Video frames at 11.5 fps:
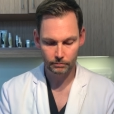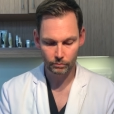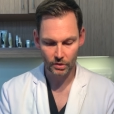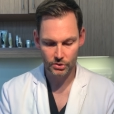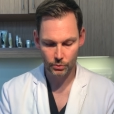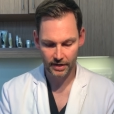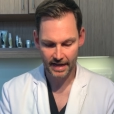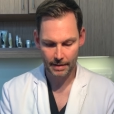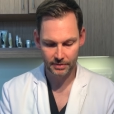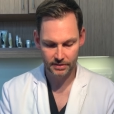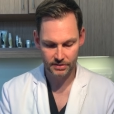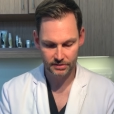So what
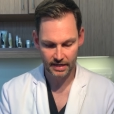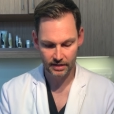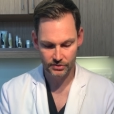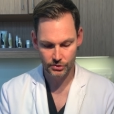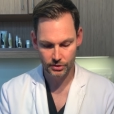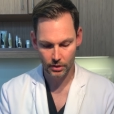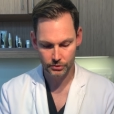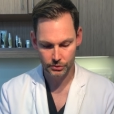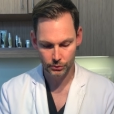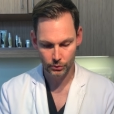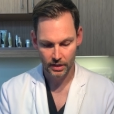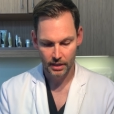happens is that as you go
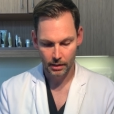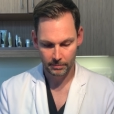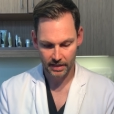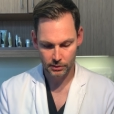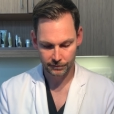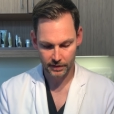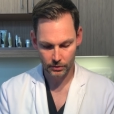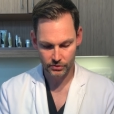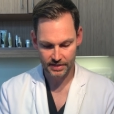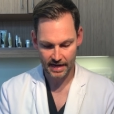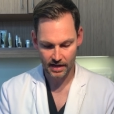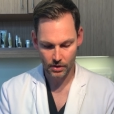to bend your fingers
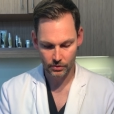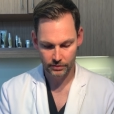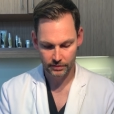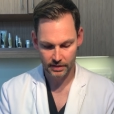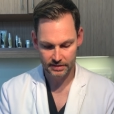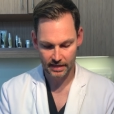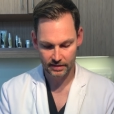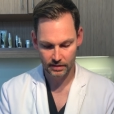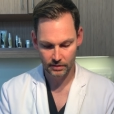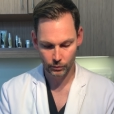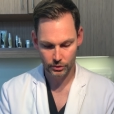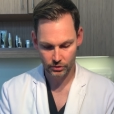down, the
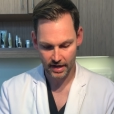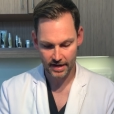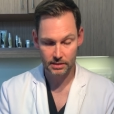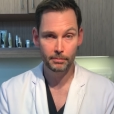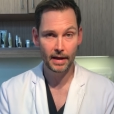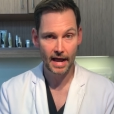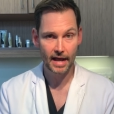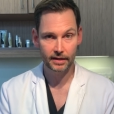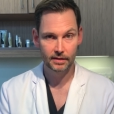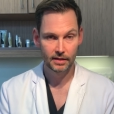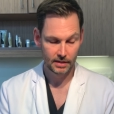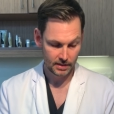tendon retracts back
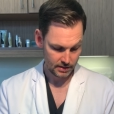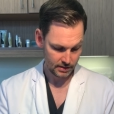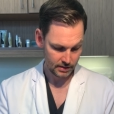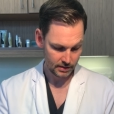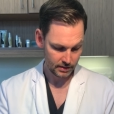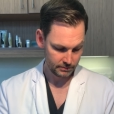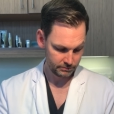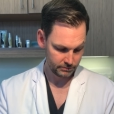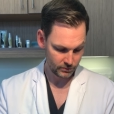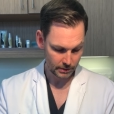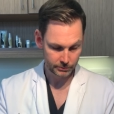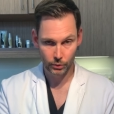
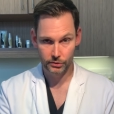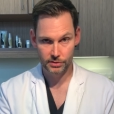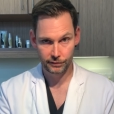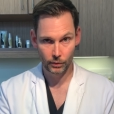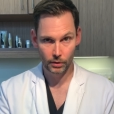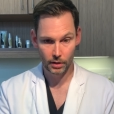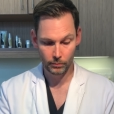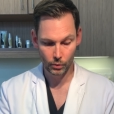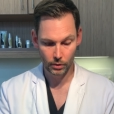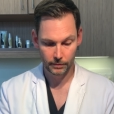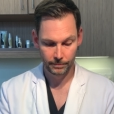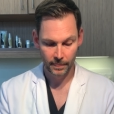up towards the forearm
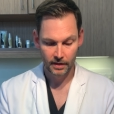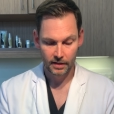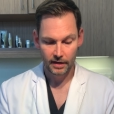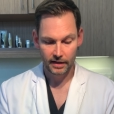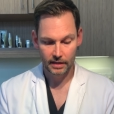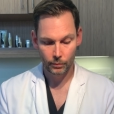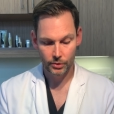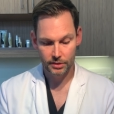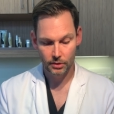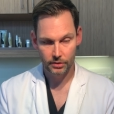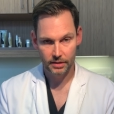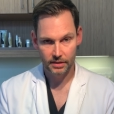more. And then when you
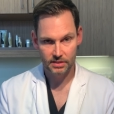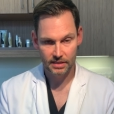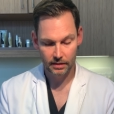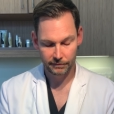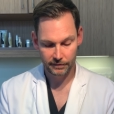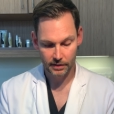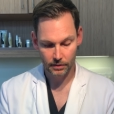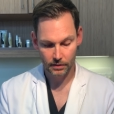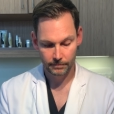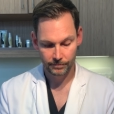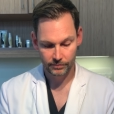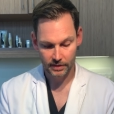go to extend the finger,
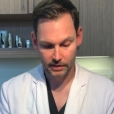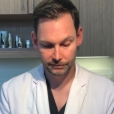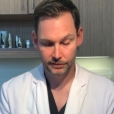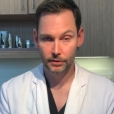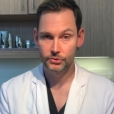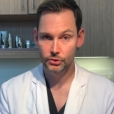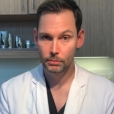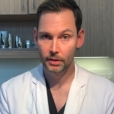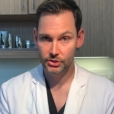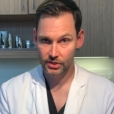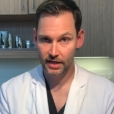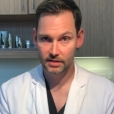if there's too
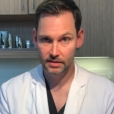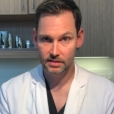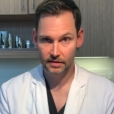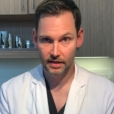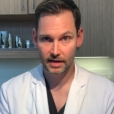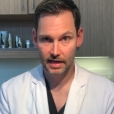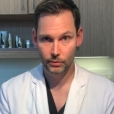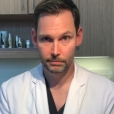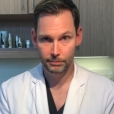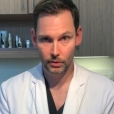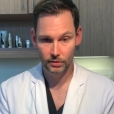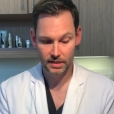much tightness at that A1
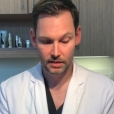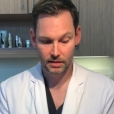pulley,